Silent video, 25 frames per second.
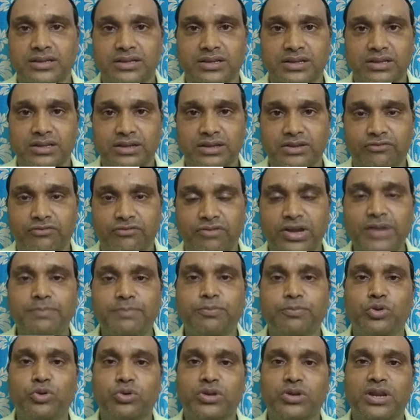one
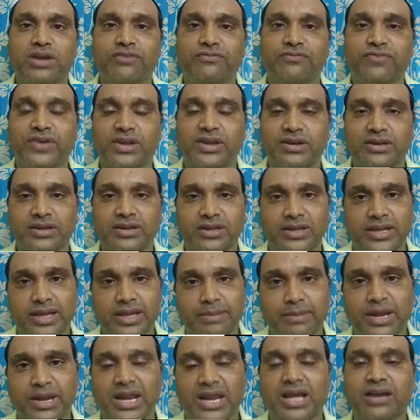program for
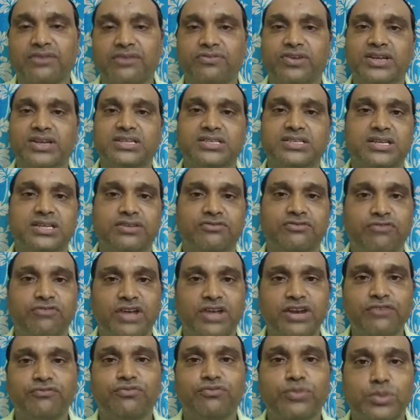malloc function,
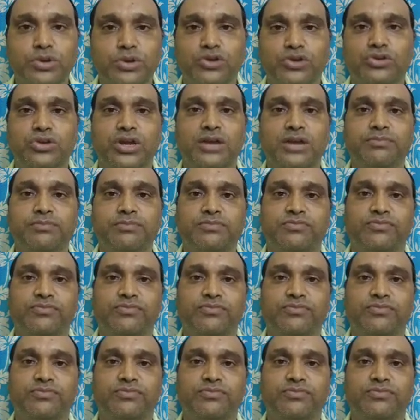one program